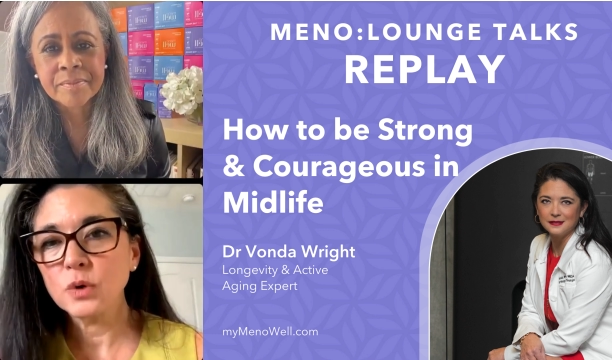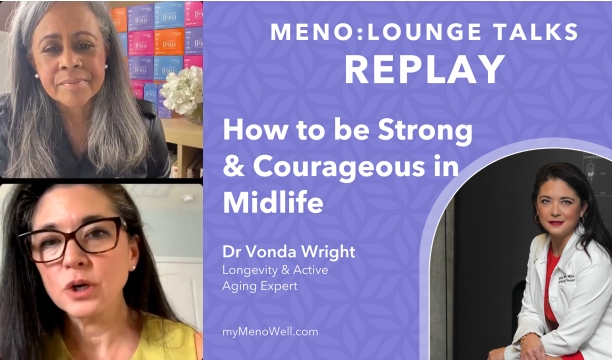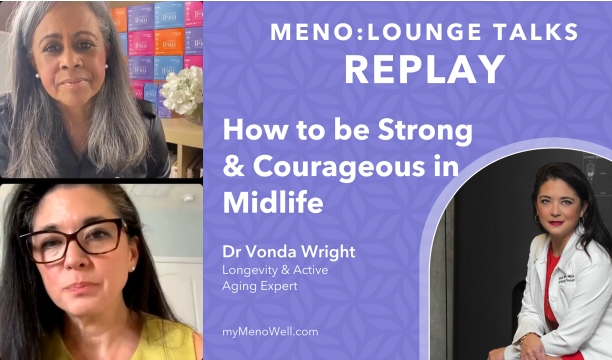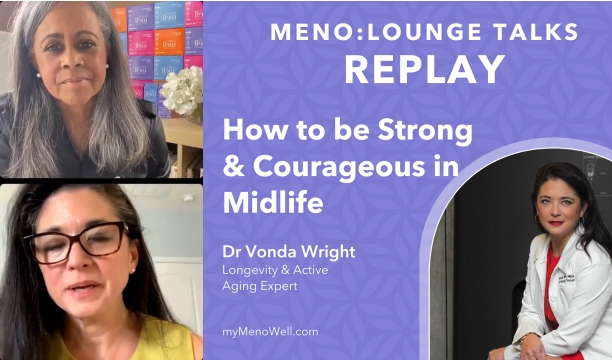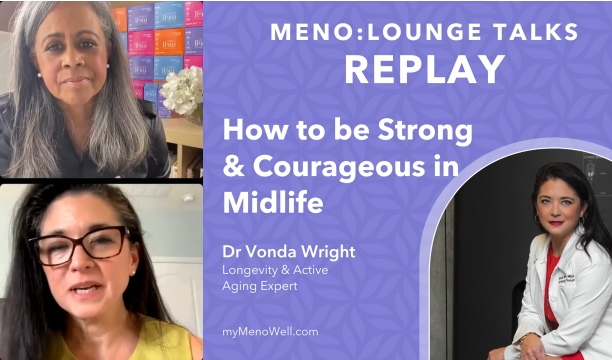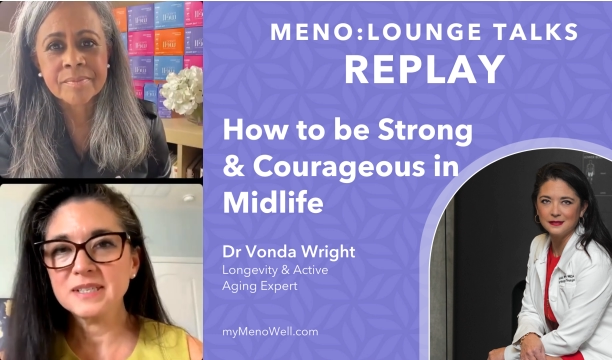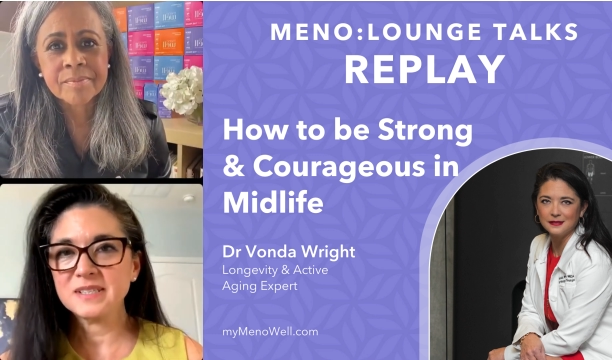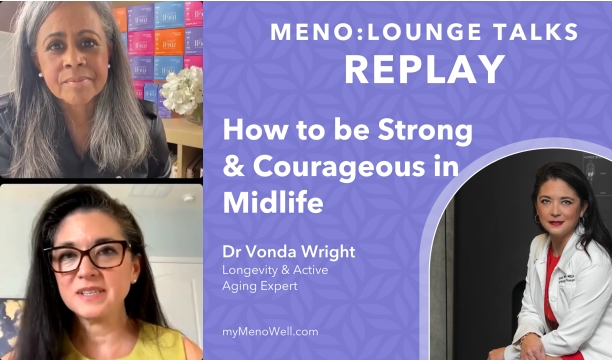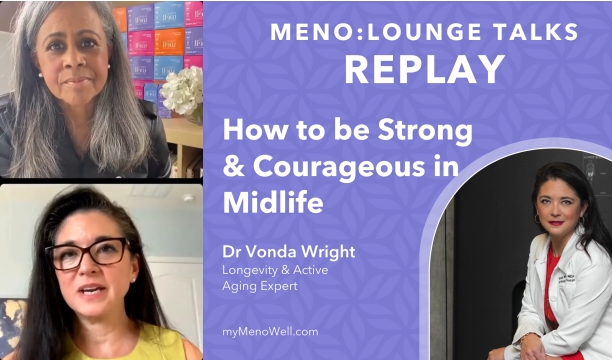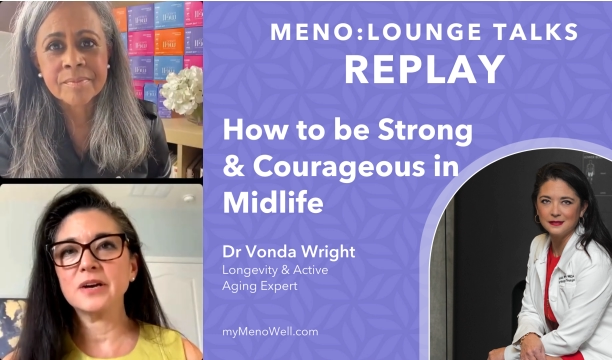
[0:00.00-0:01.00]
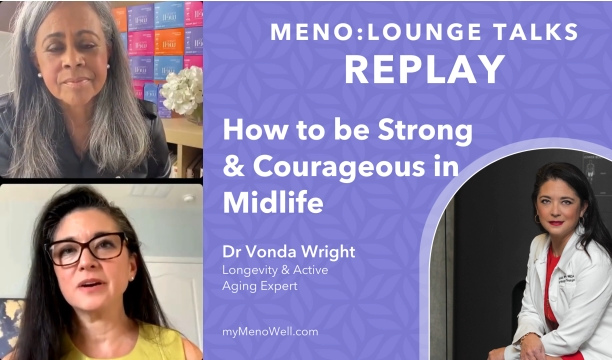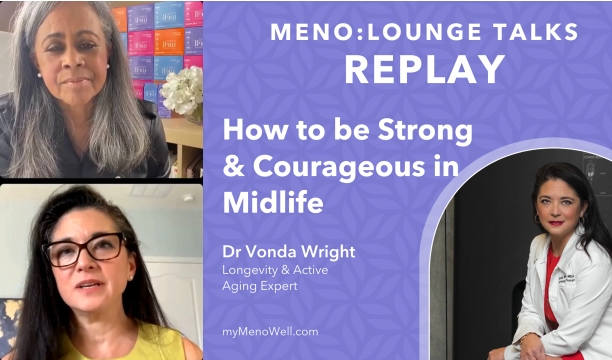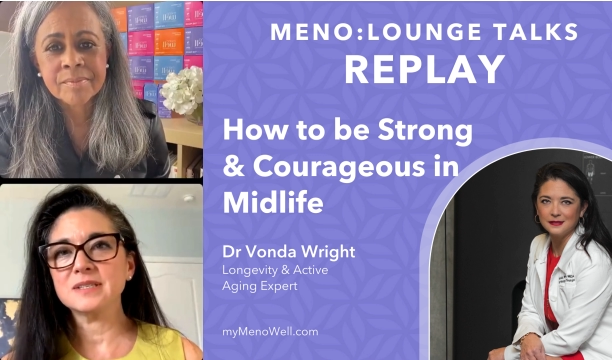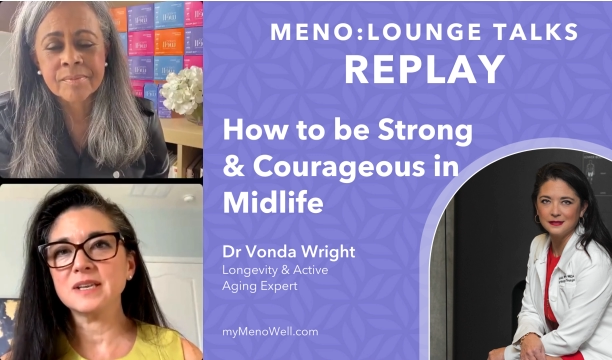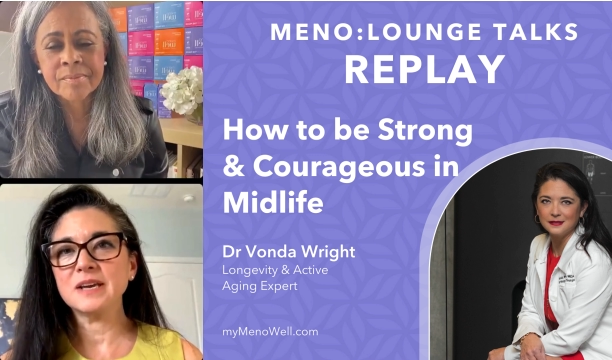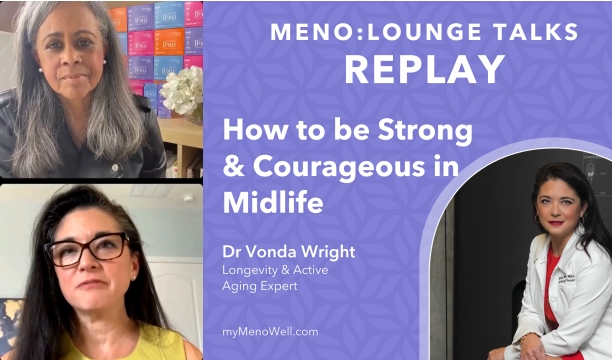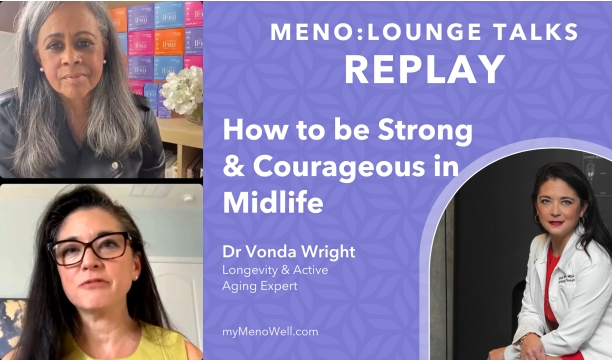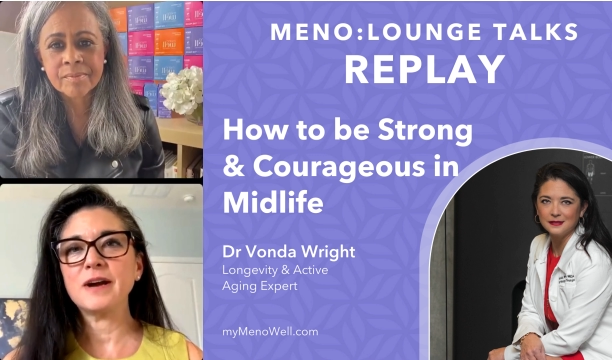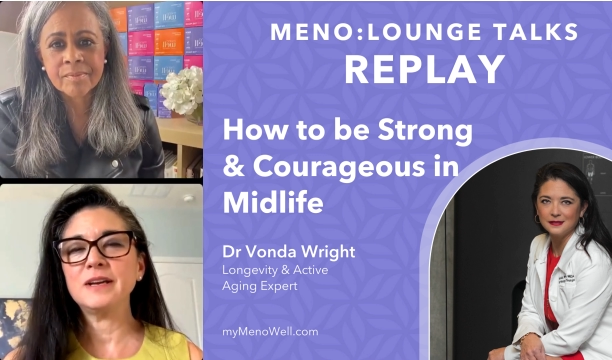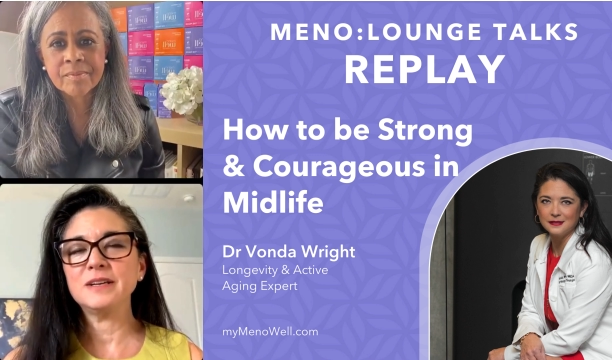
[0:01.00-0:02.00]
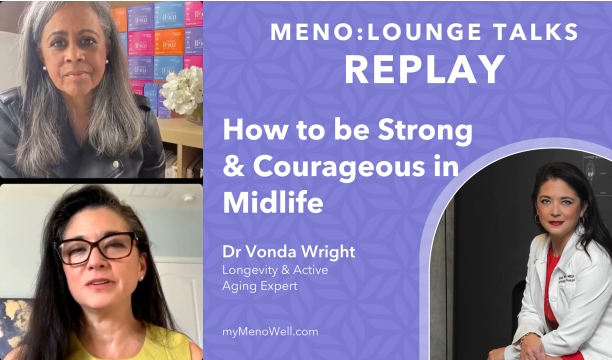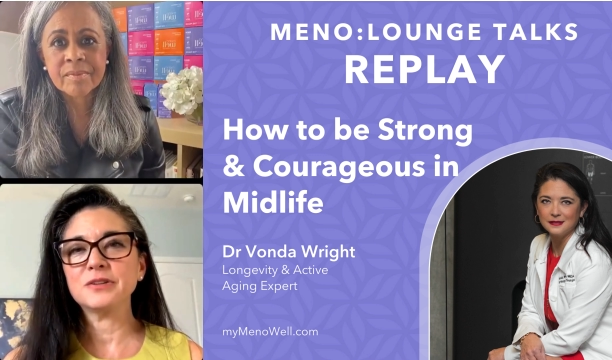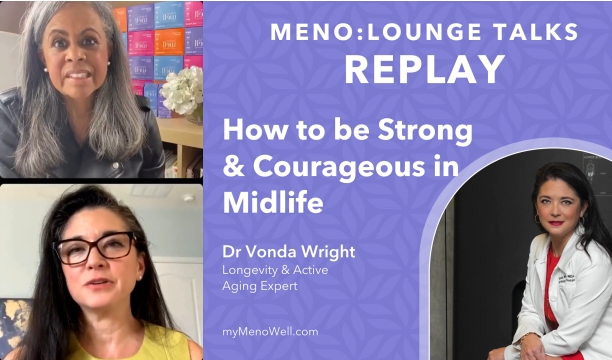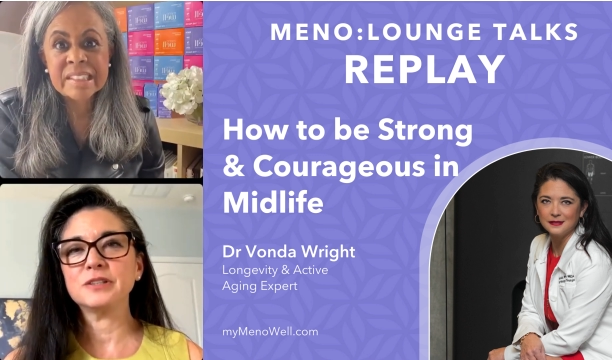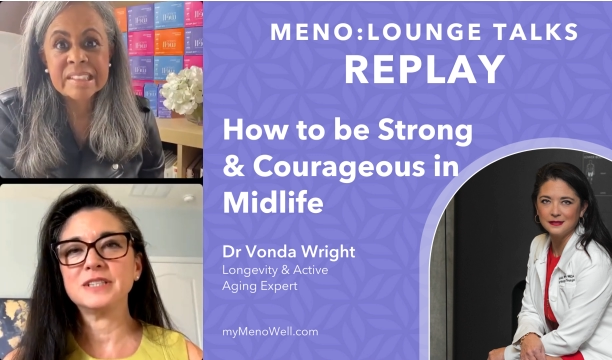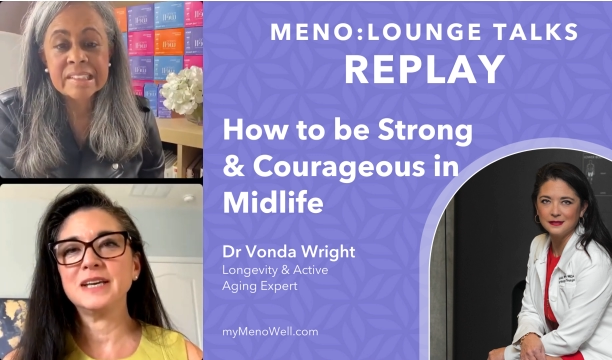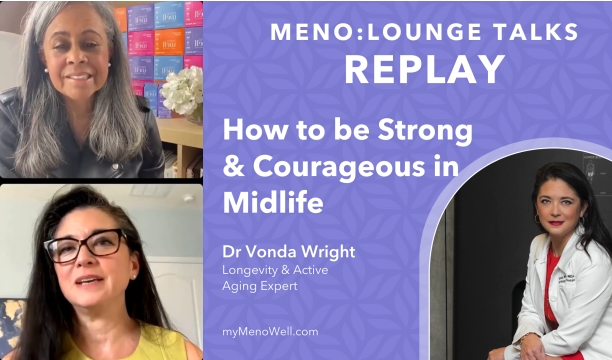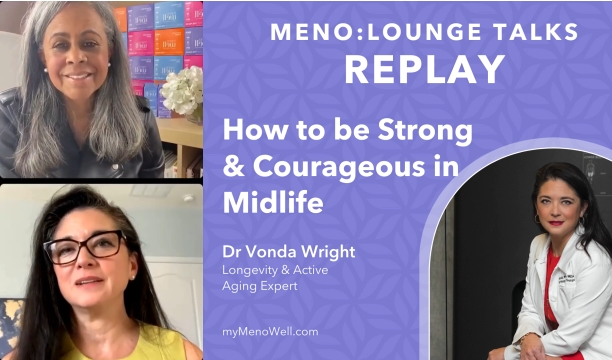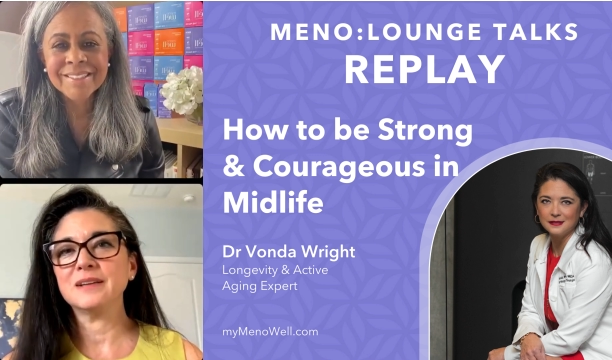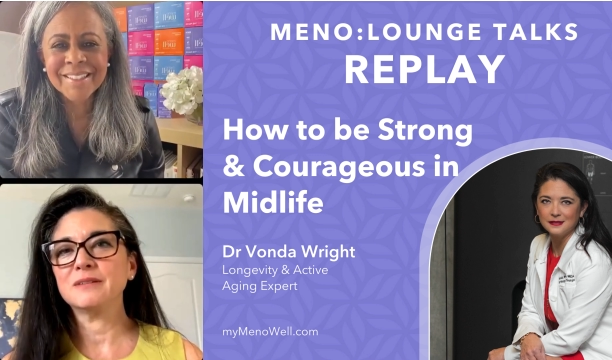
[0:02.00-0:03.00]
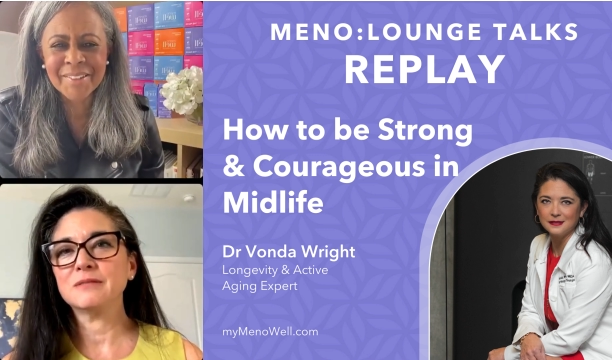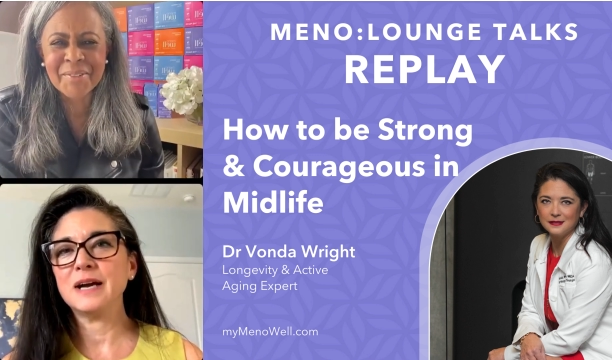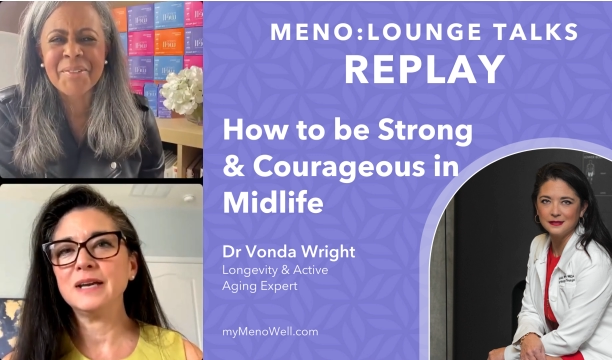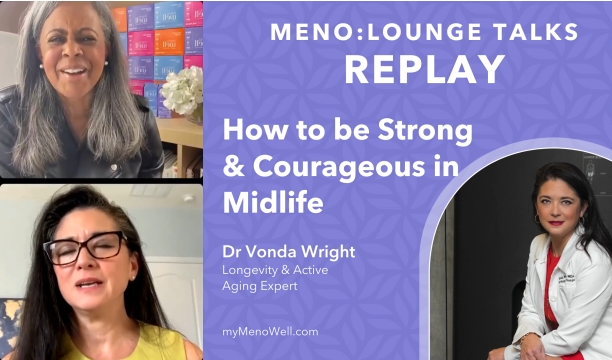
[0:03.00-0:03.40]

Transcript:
Speaker 1: word because scary is like friday the 13th right